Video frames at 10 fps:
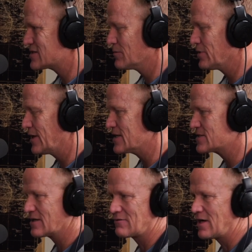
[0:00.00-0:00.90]

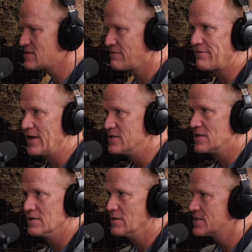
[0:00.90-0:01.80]
someplace and cross a fence
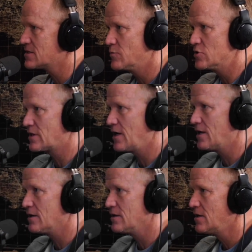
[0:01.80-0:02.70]
and listen to music
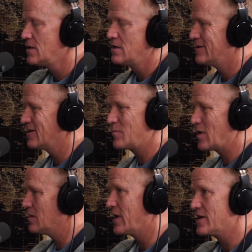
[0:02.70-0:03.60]
there, you're going to be
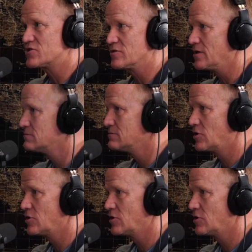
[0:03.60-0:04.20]
on Main Street.